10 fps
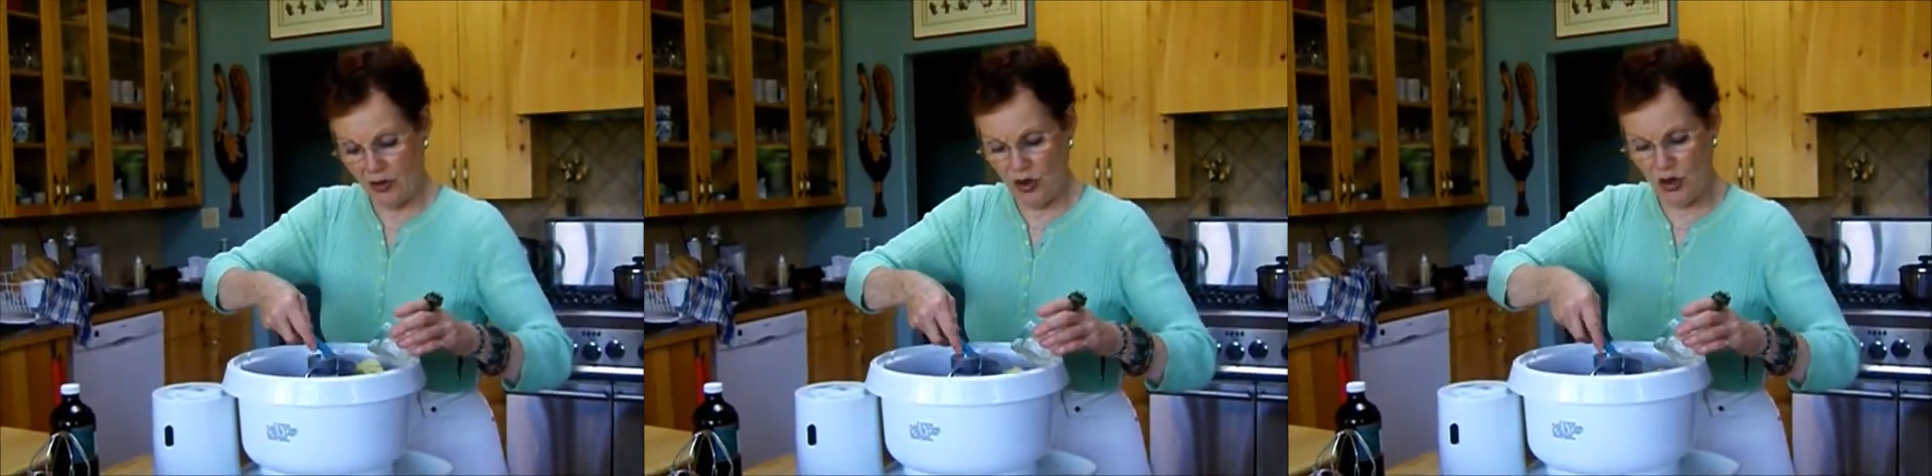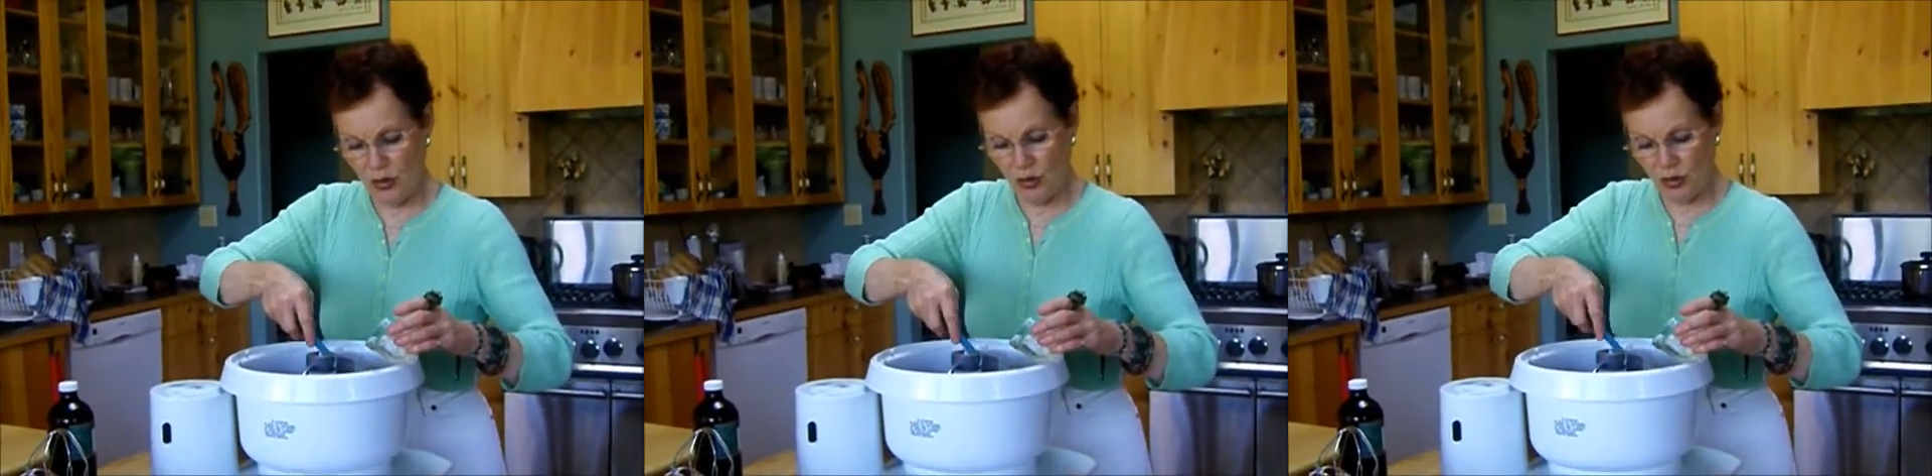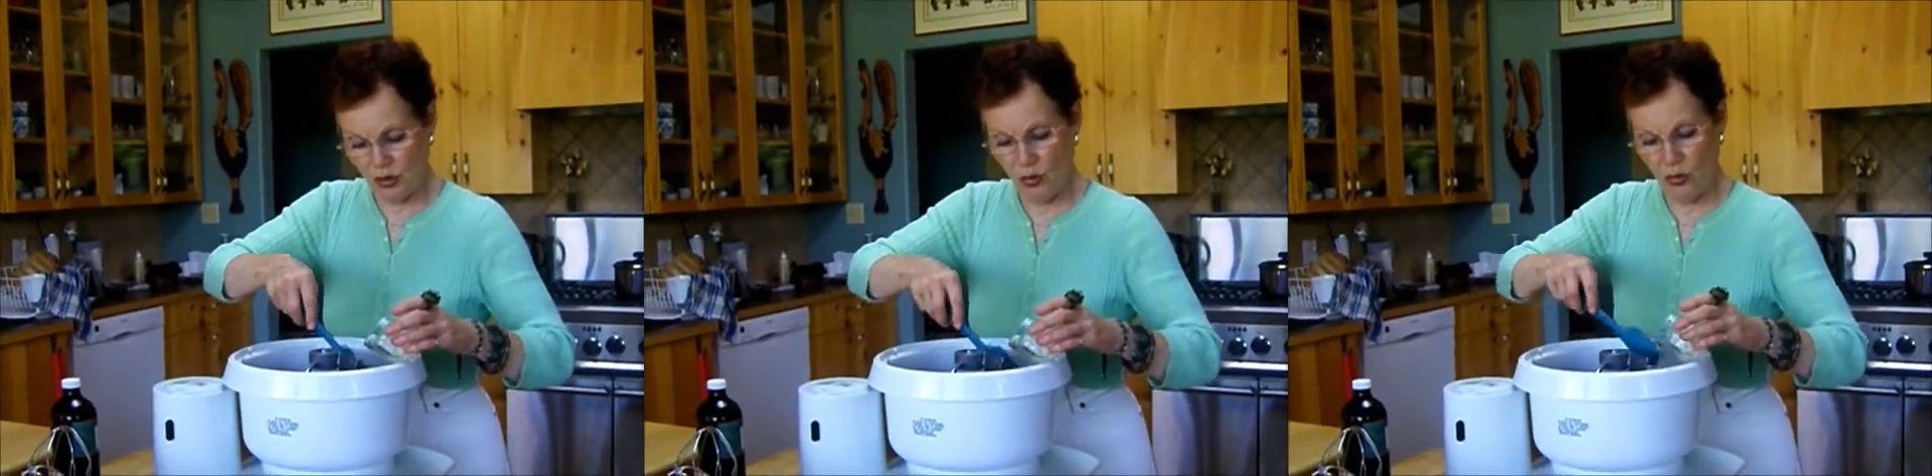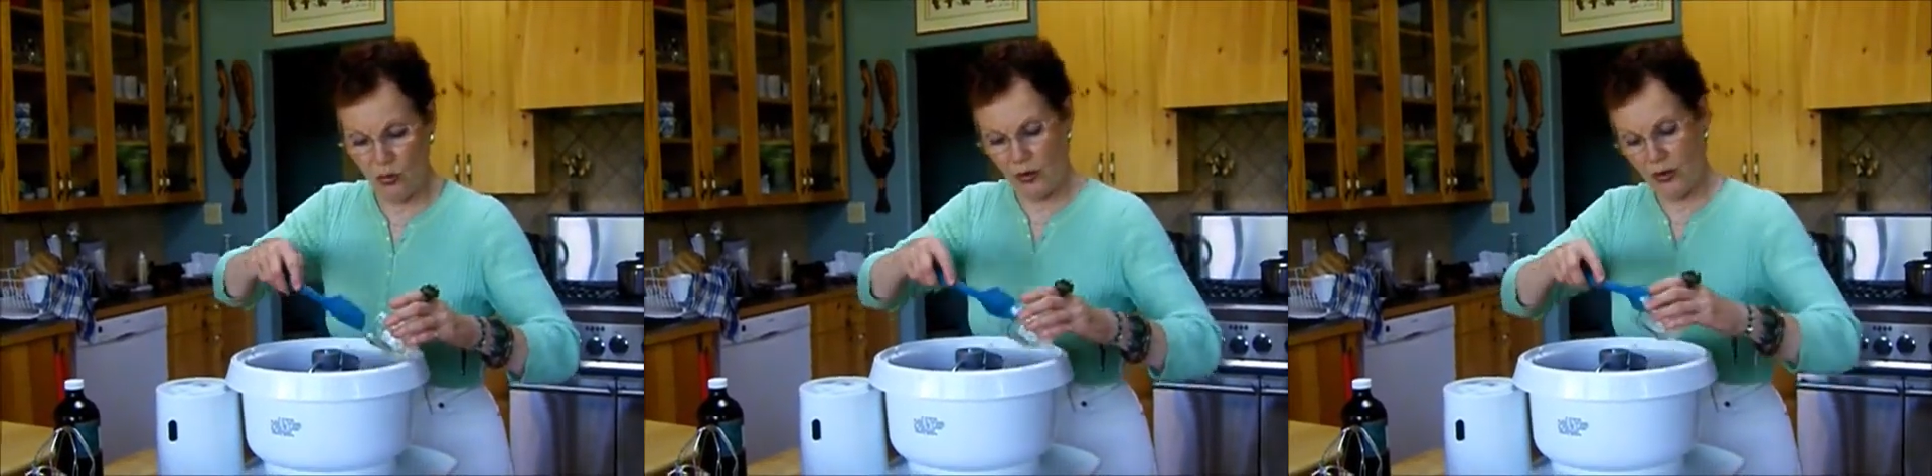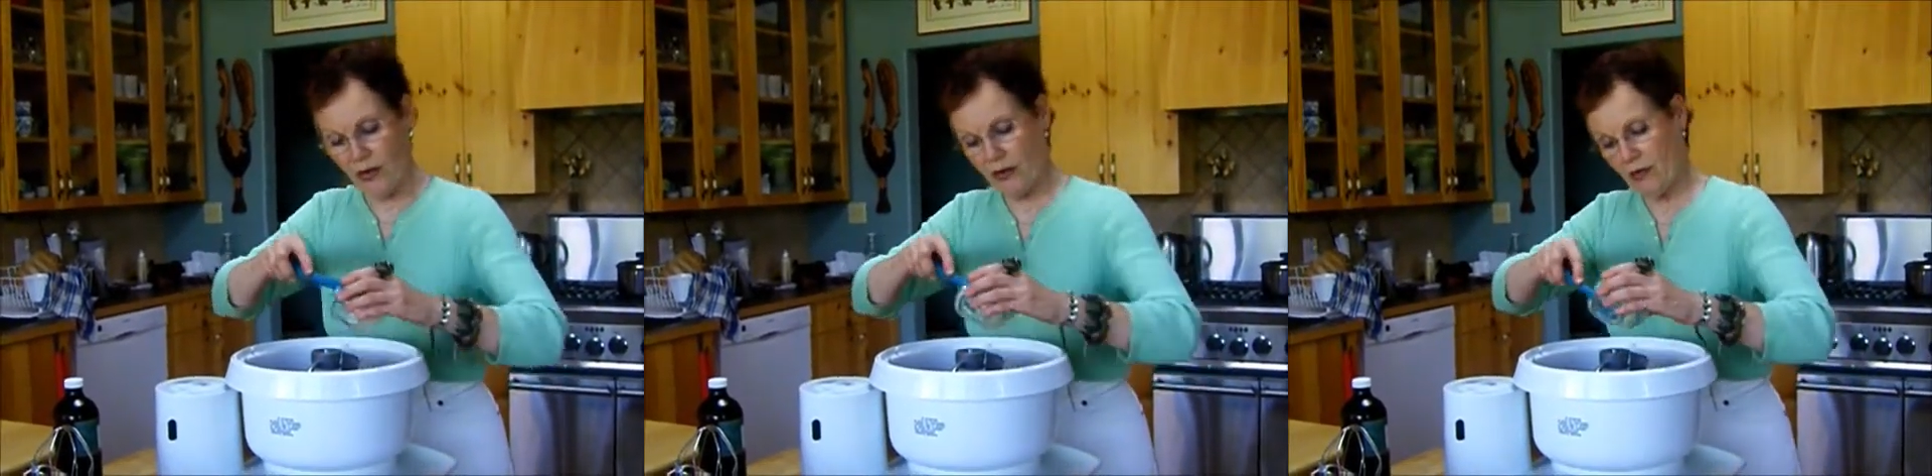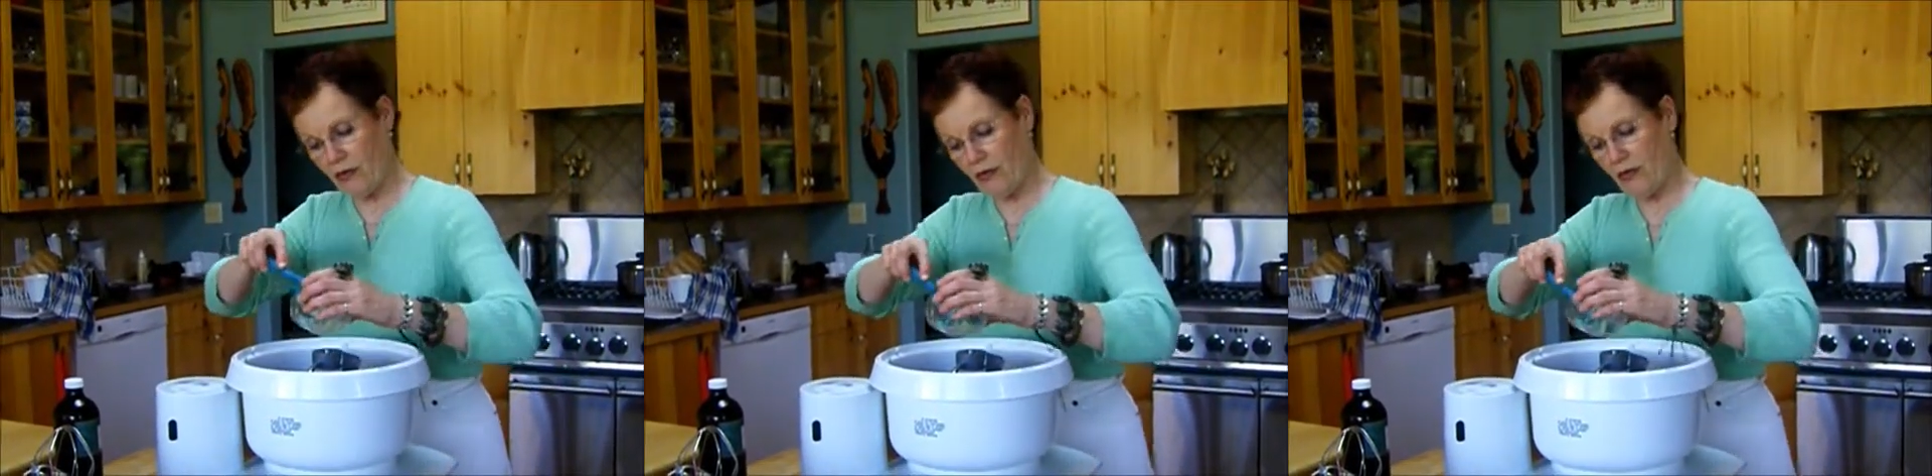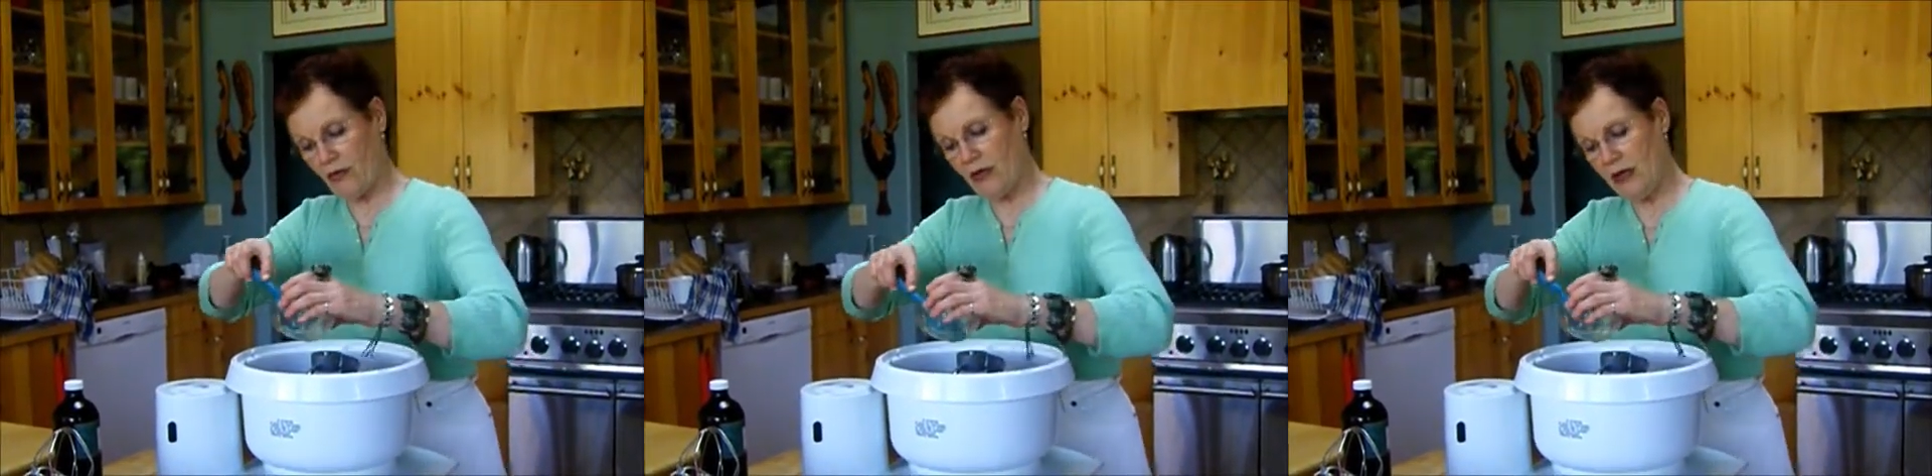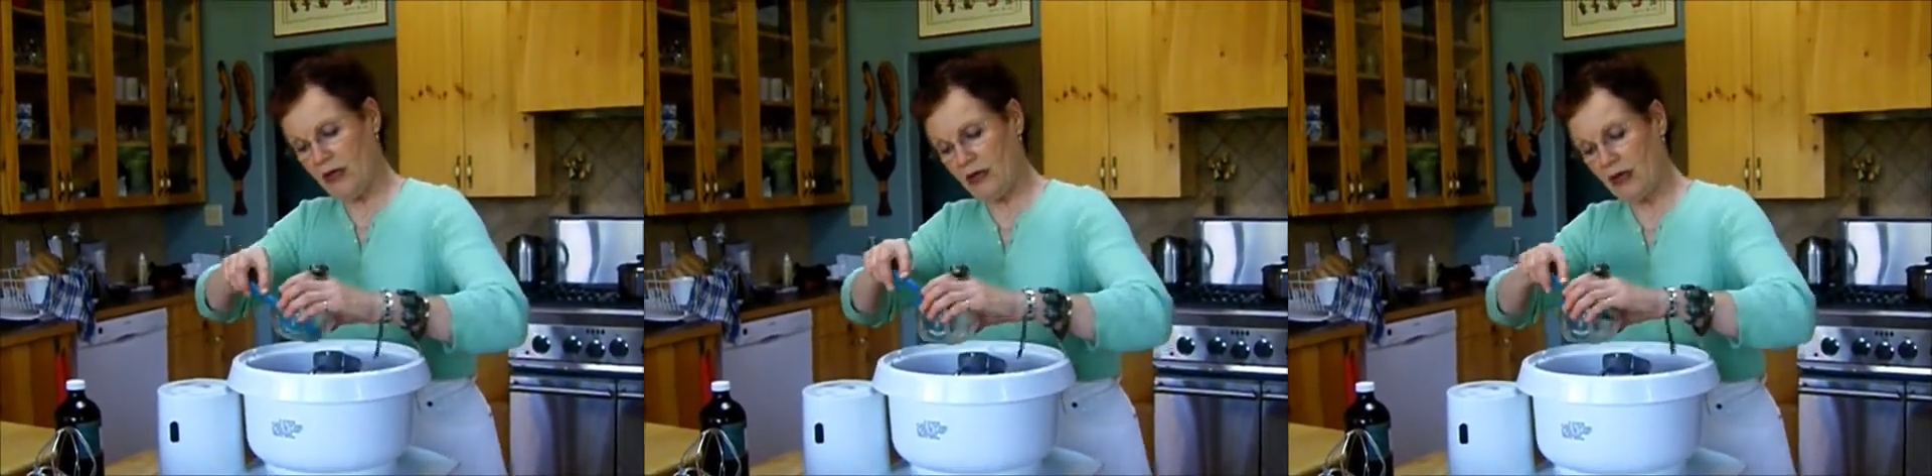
juice or 3